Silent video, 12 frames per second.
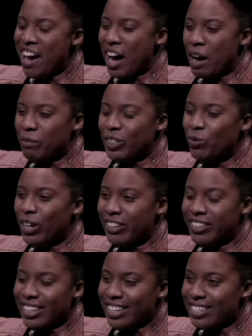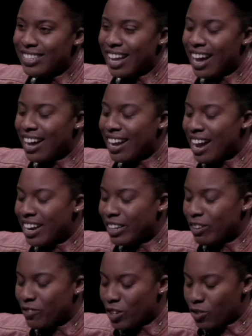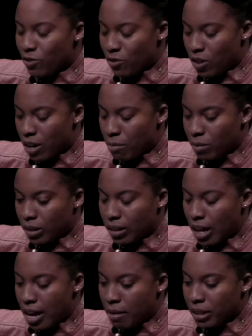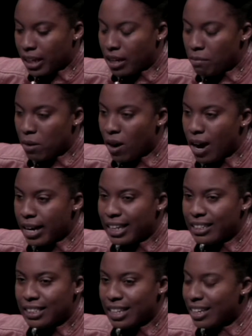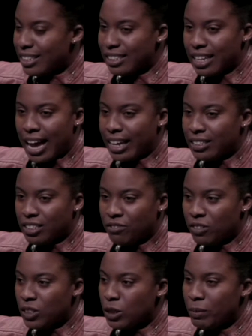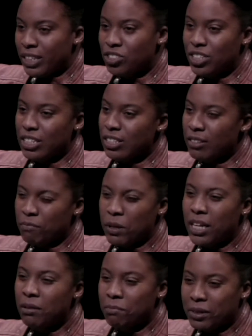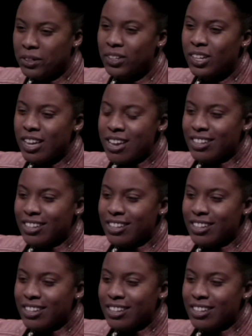As one of the kids I interviewed from Lincoln Park, he said it's like different species of people.